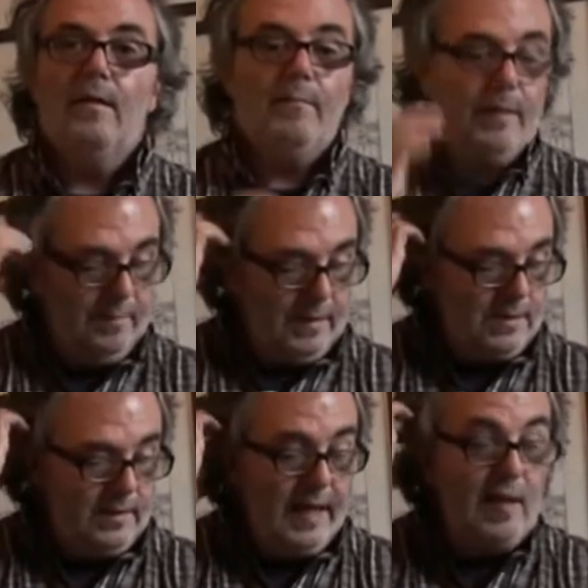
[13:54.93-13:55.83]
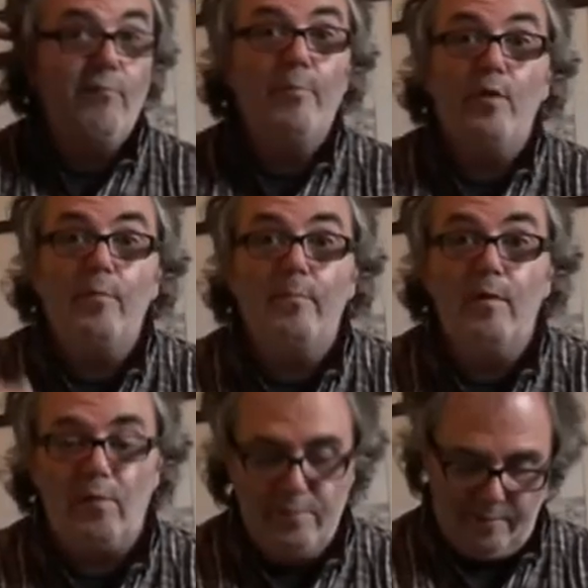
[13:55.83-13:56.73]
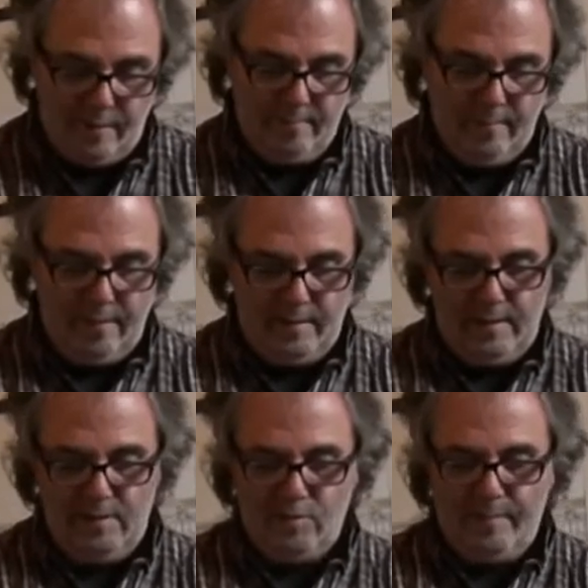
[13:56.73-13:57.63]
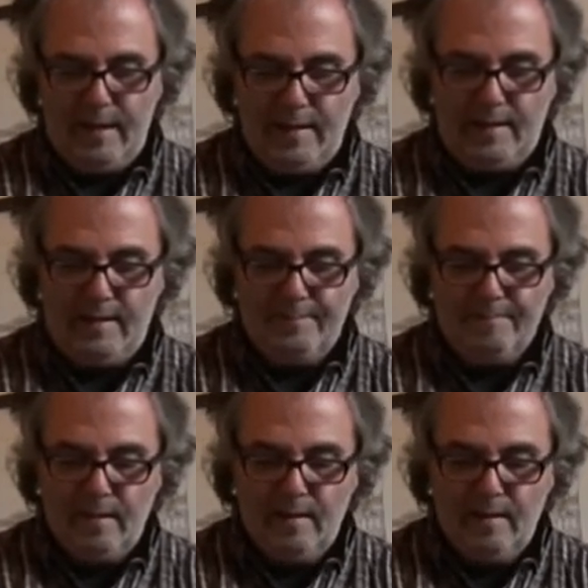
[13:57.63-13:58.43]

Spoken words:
Mr. Dave Broom on rum that in Jamaica